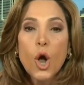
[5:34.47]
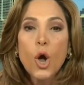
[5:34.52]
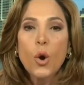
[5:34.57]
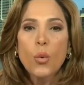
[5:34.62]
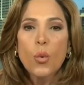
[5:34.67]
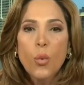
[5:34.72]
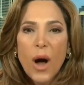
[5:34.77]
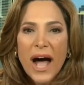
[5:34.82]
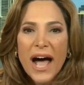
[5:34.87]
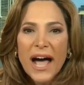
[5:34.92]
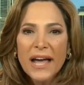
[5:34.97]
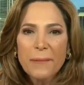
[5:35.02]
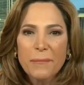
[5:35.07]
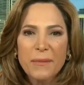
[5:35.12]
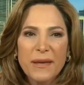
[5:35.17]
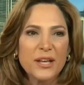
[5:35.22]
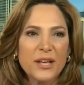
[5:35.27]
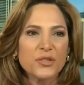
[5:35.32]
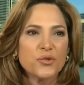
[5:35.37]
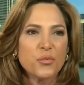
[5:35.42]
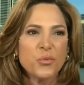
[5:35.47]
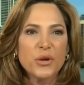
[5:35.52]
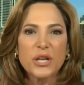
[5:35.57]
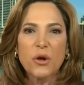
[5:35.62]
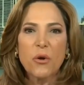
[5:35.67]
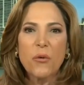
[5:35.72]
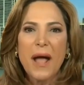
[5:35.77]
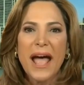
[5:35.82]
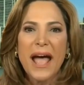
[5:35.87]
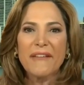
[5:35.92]
Why? Because we
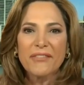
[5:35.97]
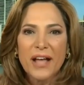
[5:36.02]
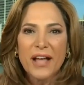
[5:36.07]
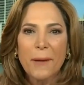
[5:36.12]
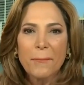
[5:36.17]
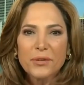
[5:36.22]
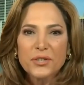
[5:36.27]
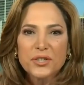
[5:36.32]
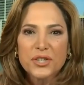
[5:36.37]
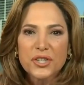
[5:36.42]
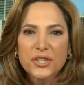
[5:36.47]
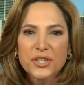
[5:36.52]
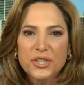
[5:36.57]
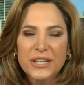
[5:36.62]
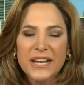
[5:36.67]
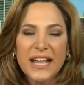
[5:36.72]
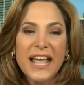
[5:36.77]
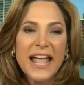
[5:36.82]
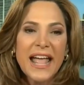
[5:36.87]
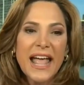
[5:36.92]
don't have competition.